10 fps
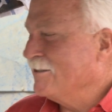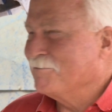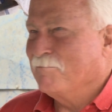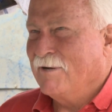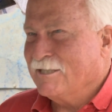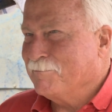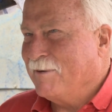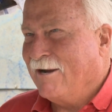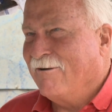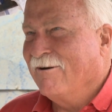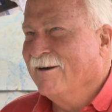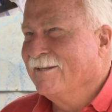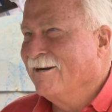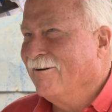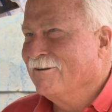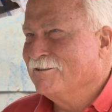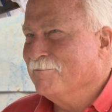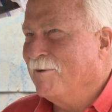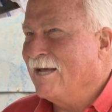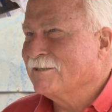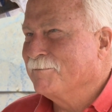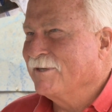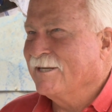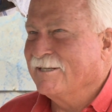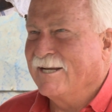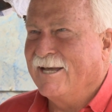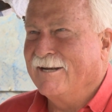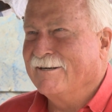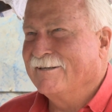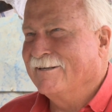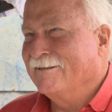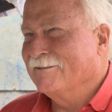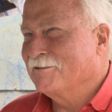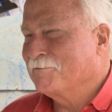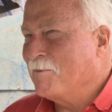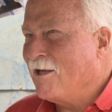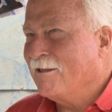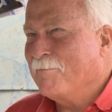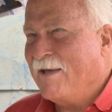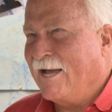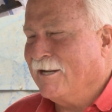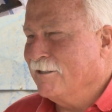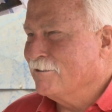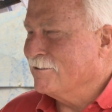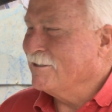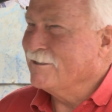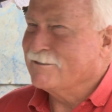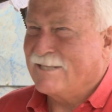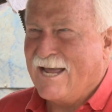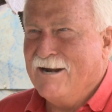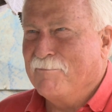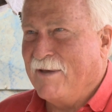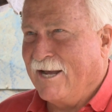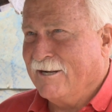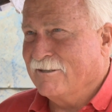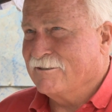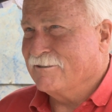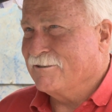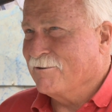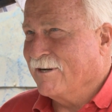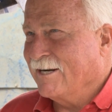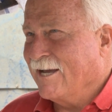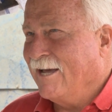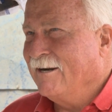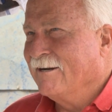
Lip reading: As much power in there as you possibly can get, in as small a package and as light a package as you can get.